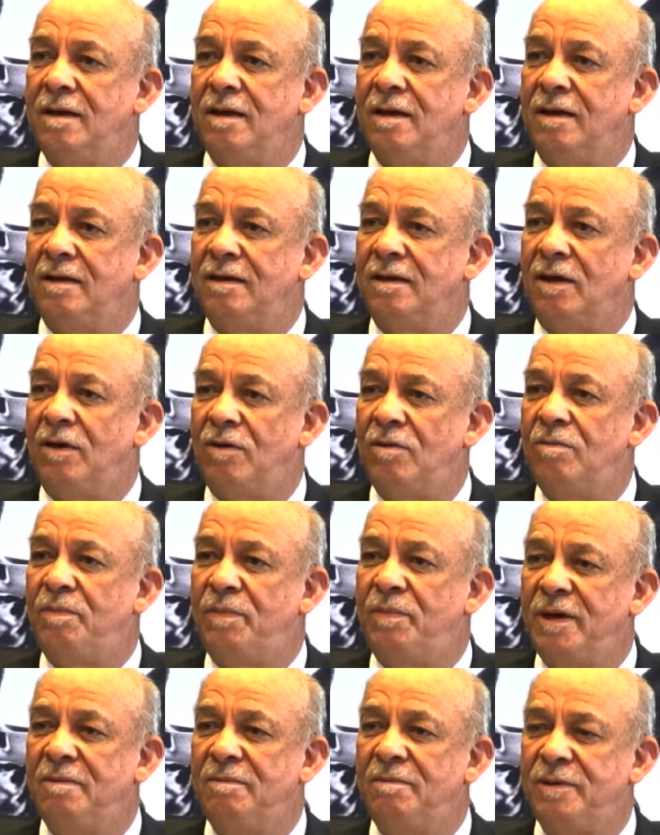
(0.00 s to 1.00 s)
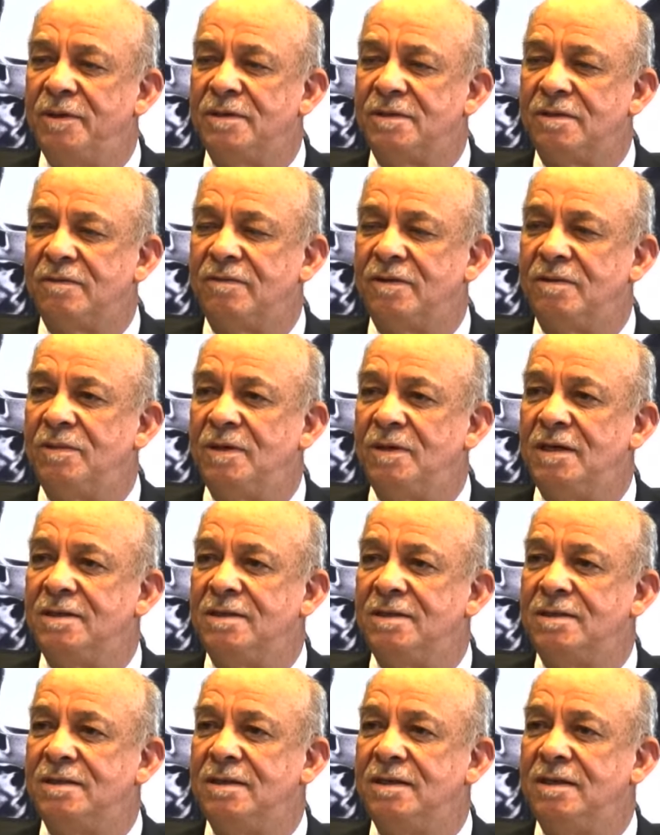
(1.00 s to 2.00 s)
And the whole purpose of the
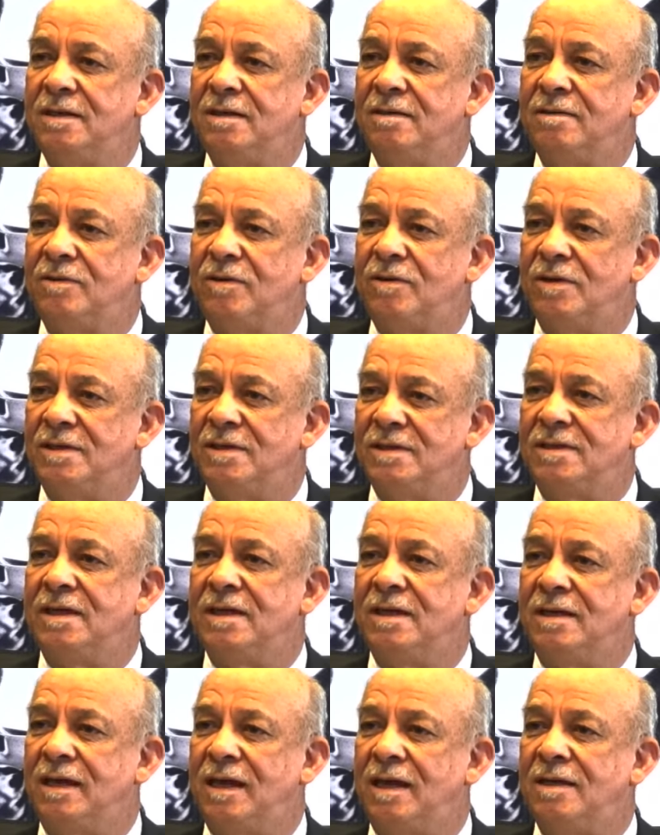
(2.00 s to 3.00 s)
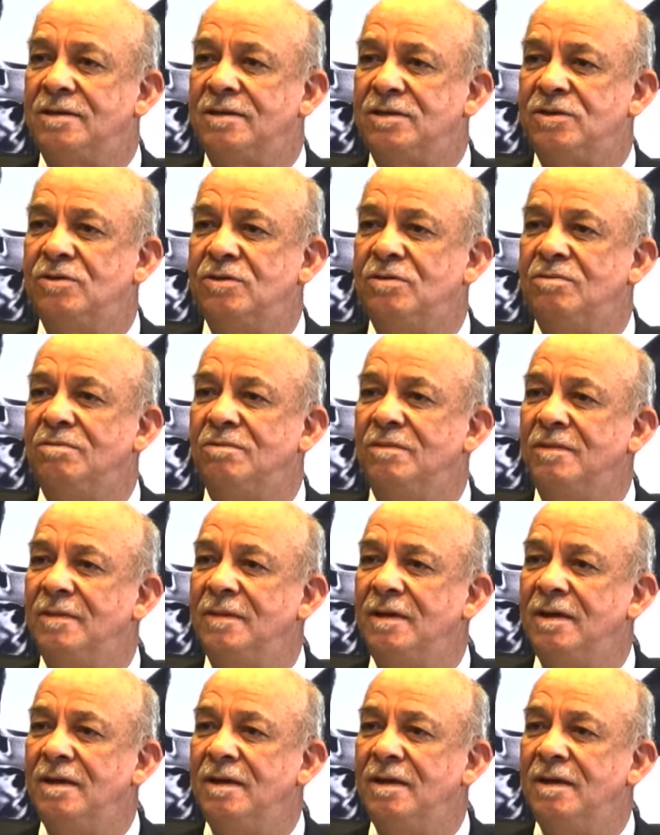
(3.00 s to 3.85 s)
ministerial consent, I assume,